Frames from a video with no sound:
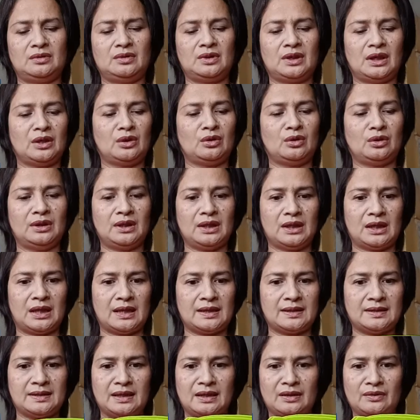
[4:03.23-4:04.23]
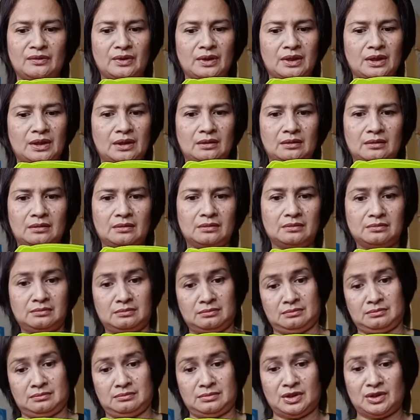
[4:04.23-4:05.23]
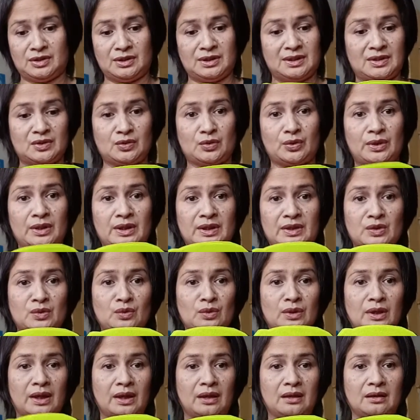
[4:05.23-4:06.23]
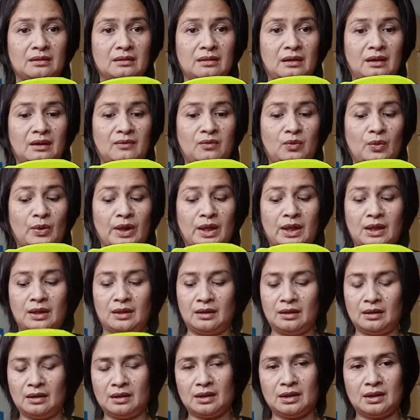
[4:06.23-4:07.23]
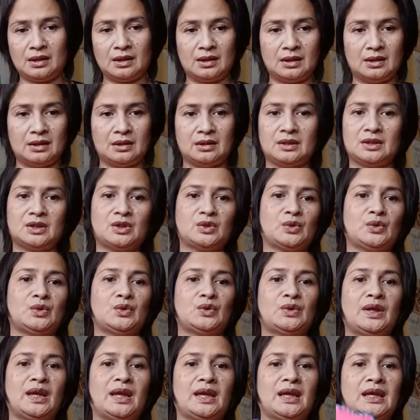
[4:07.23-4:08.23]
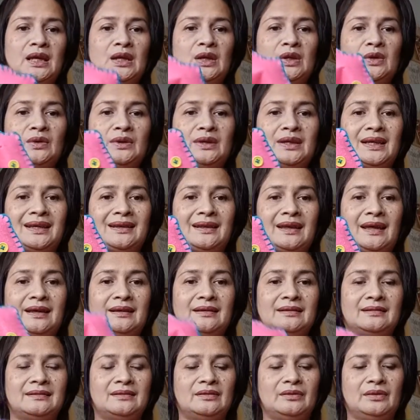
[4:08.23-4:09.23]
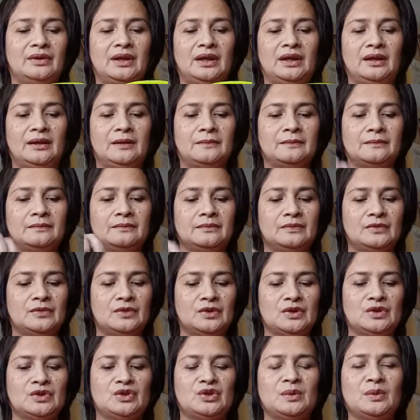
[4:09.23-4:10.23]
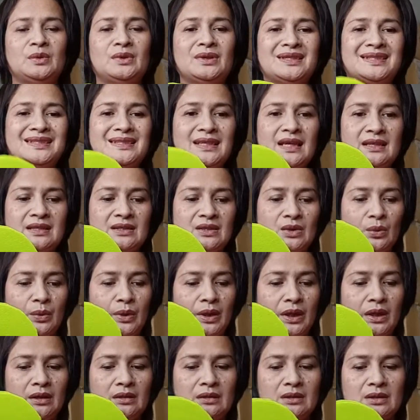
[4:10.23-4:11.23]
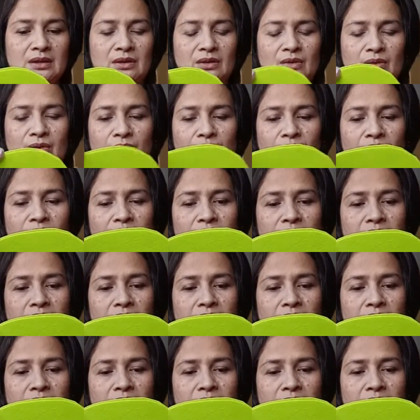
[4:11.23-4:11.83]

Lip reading: can call it casing already because it's already sewn like halfway, so that it look like that. Okay, so I'm going to start sewing. So